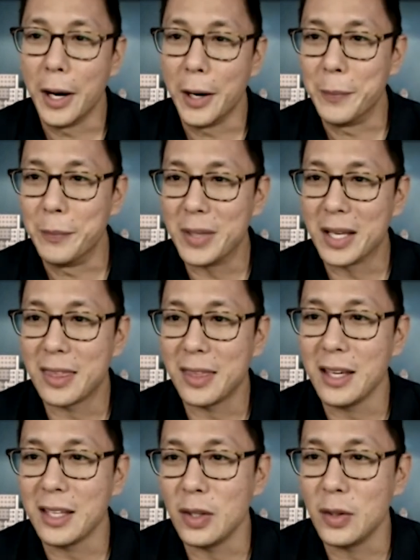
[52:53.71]
Big
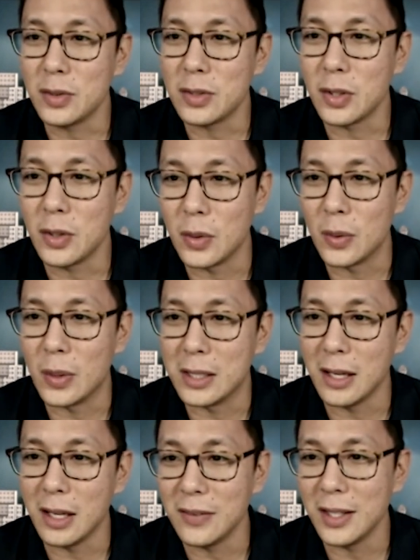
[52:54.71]
thank you to
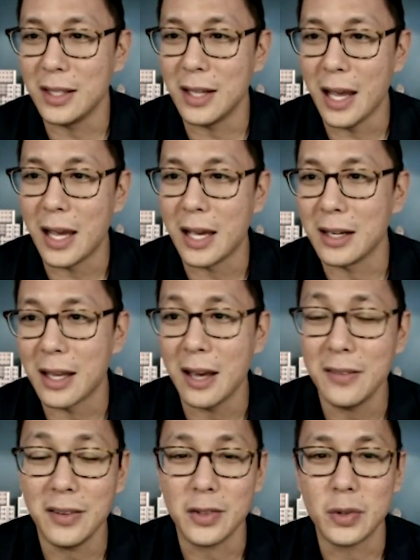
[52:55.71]
David and
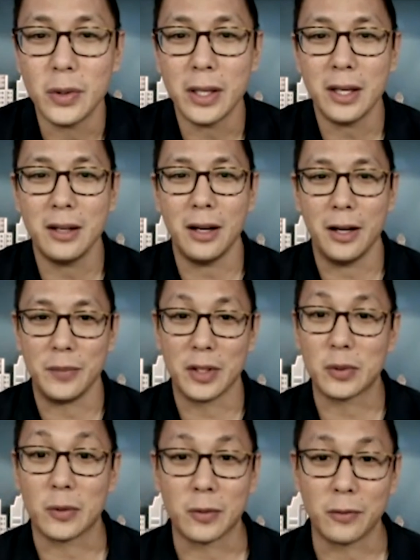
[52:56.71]
Kevin and Julian. You
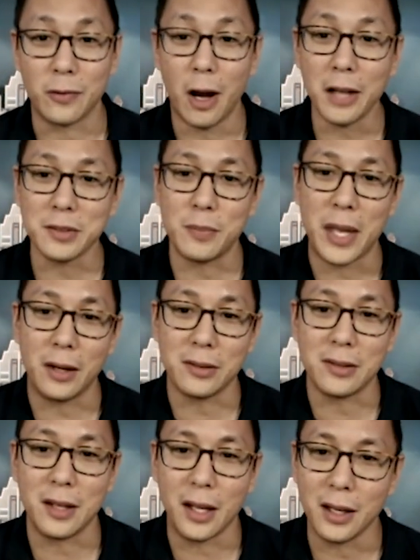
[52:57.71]
guys are an awesome panel
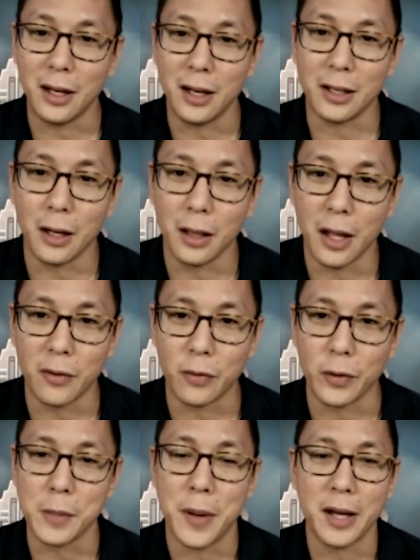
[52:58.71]
today. I got a lot of
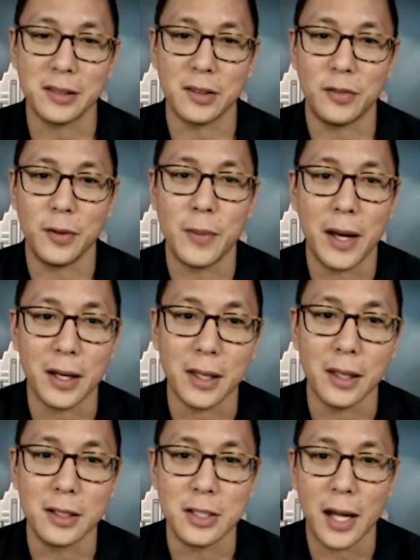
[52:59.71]
really positive feedback
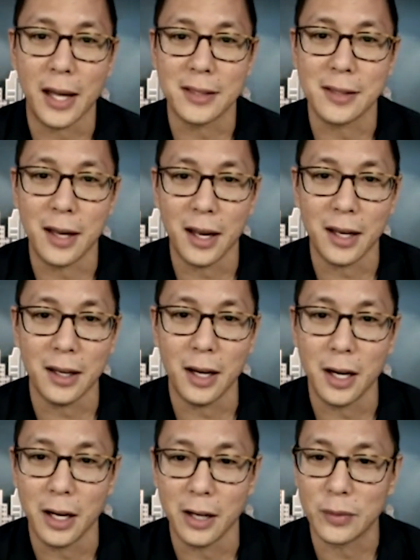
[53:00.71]
in chat today.
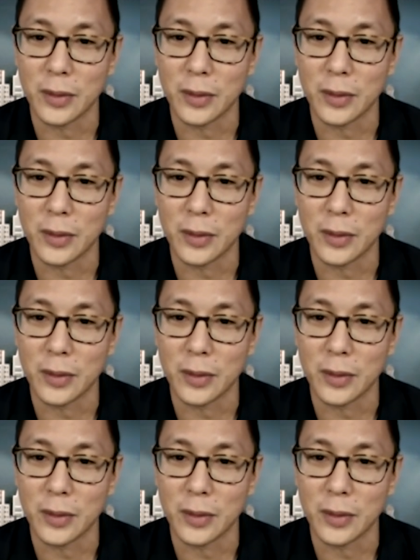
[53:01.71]
Everyone had